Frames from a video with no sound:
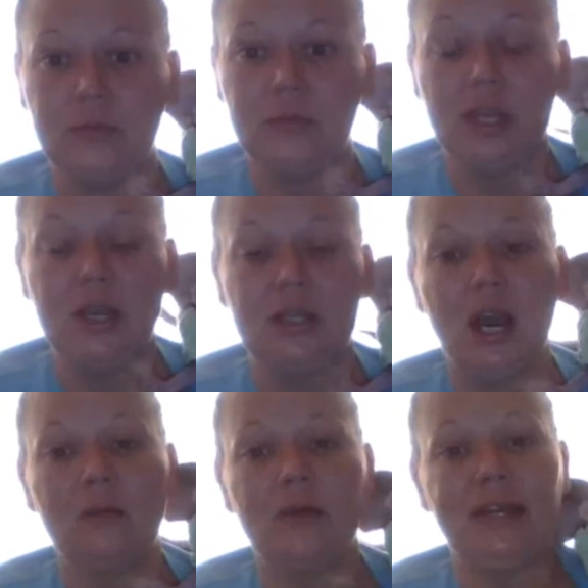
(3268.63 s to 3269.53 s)
Not
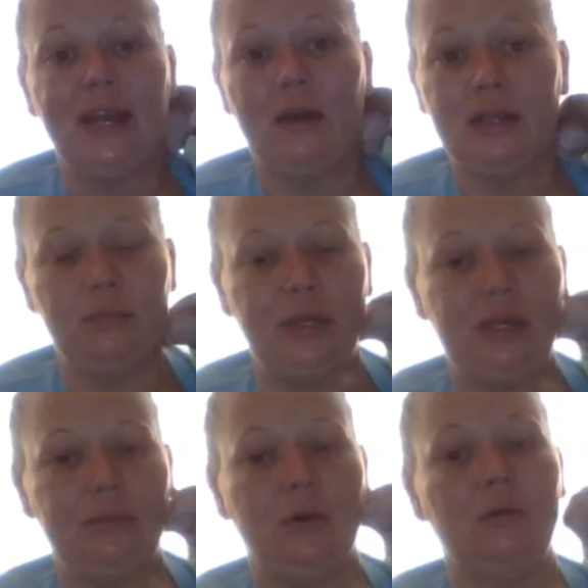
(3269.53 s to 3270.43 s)
right now, I don't,
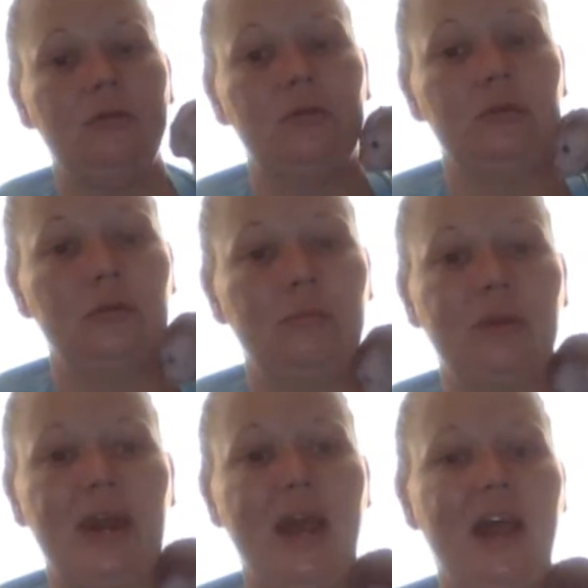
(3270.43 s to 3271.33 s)
Minnie Mo.
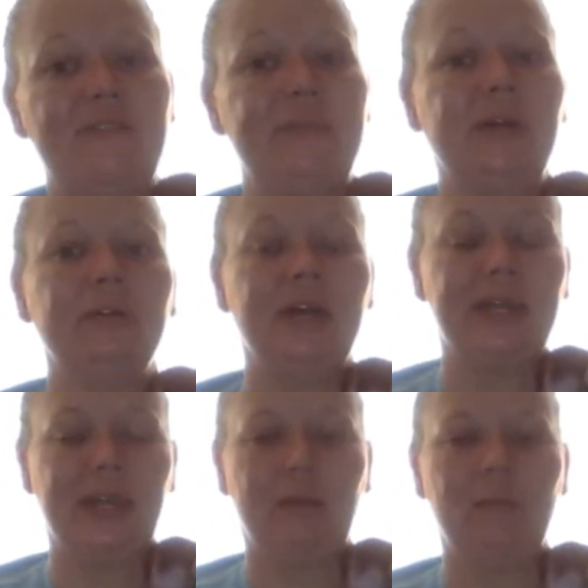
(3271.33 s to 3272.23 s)
But I have been on
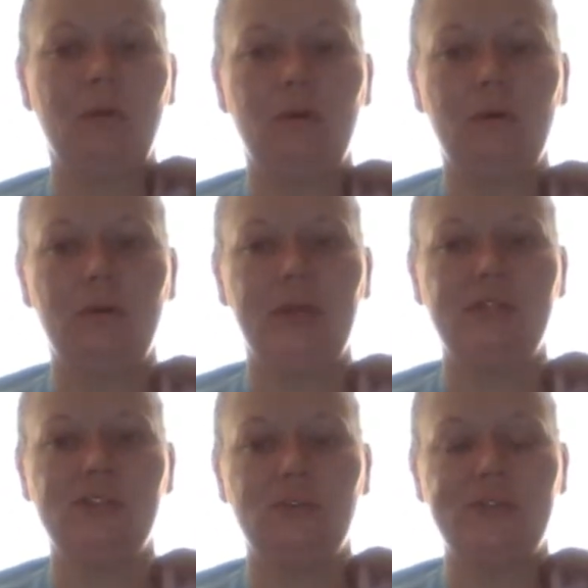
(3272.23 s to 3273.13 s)
like Enbrel
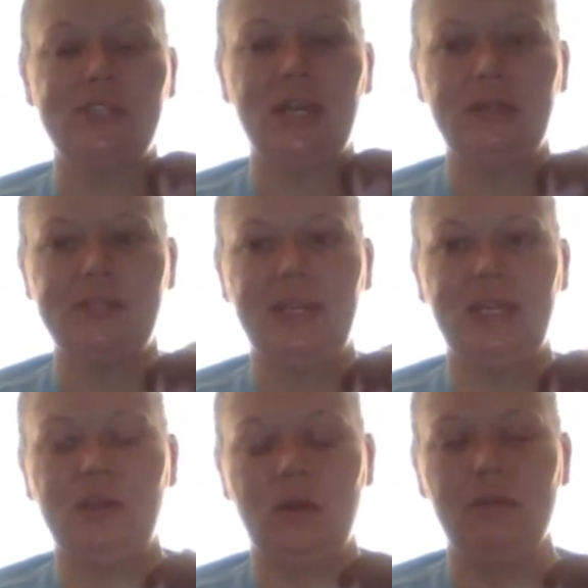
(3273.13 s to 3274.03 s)
and
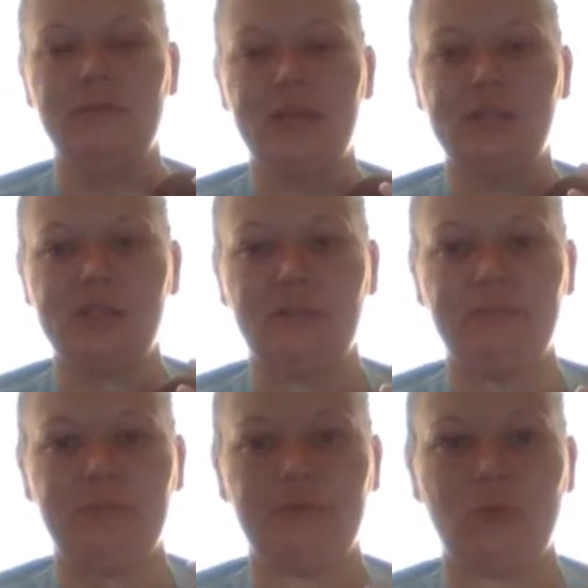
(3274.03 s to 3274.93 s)
sulfasalazine and all of that stuff
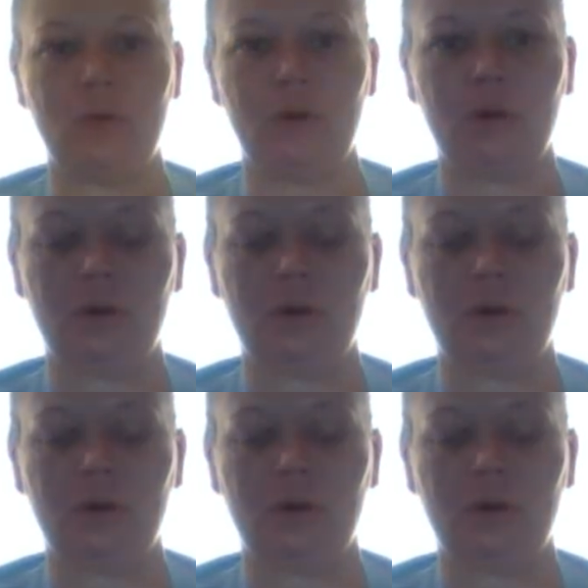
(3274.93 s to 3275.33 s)
before.